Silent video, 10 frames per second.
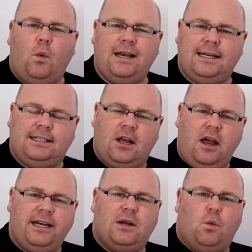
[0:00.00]
when
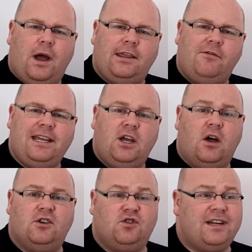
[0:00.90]
deciding whether a
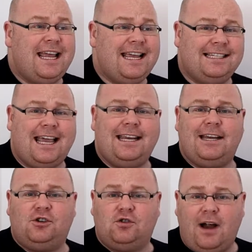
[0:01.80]
country is an
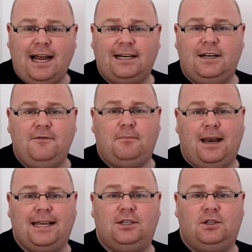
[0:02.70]
attractive
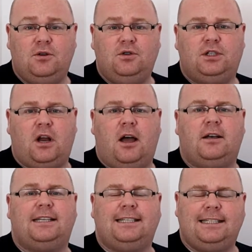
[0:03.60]
place to
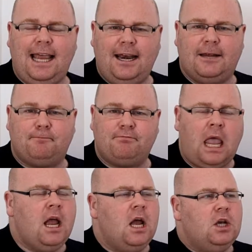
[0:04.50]
start selling.
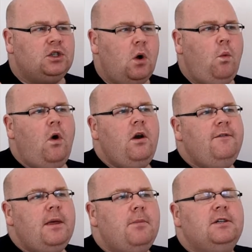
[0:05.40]
So one
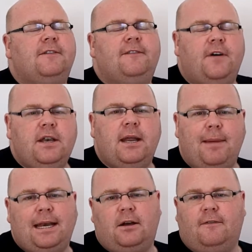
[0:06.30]
of the most
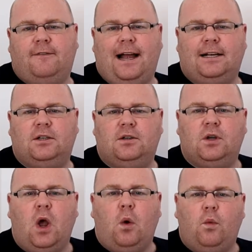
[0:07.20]
fundamental factors
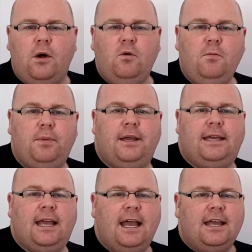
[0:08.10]
will
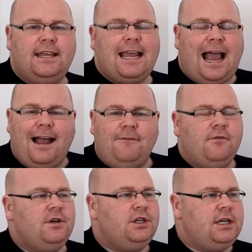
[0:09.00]
be the
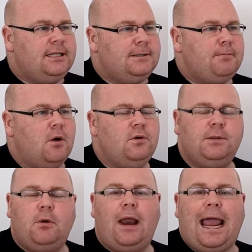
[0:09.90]
average
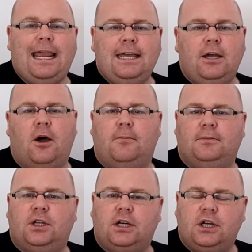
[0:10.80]
disposable
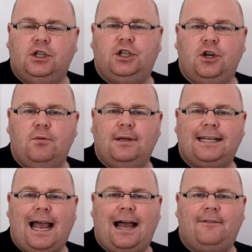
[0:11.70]
incomes that consumers
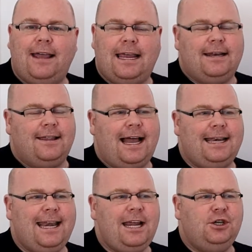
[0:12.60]
have in that
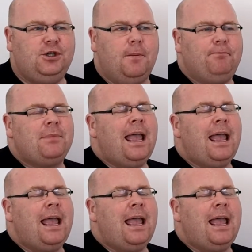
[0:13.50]
nation.